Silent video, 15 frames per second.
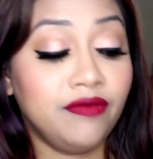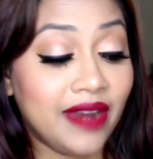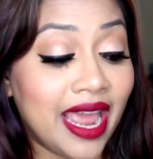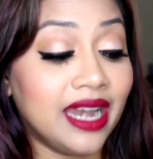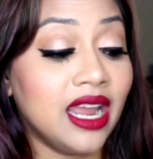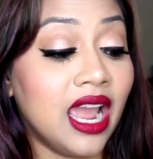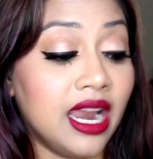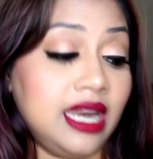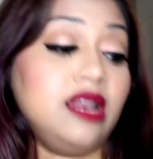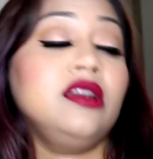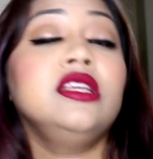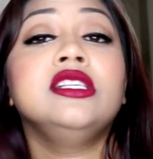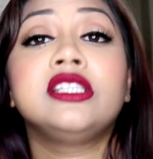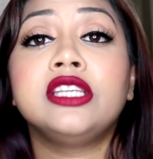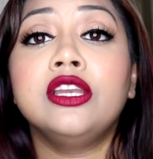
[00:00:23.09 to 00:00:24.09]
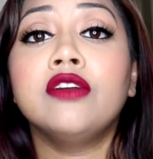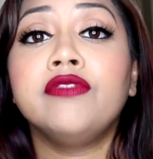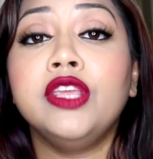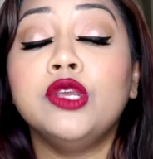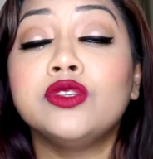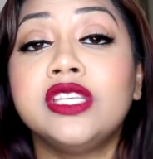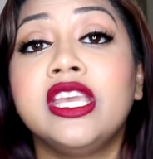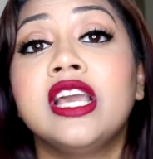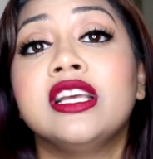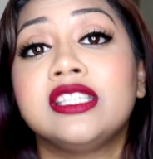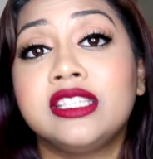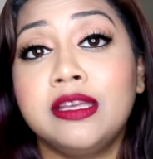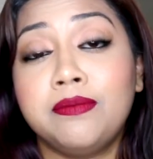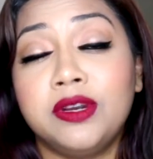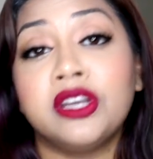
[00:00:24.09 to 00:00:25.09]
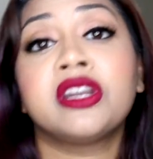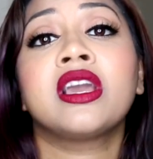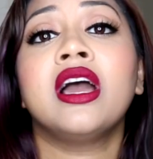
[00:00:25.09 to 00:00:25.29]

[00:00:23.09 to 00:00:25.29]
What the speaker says: flat iron instead of using a separate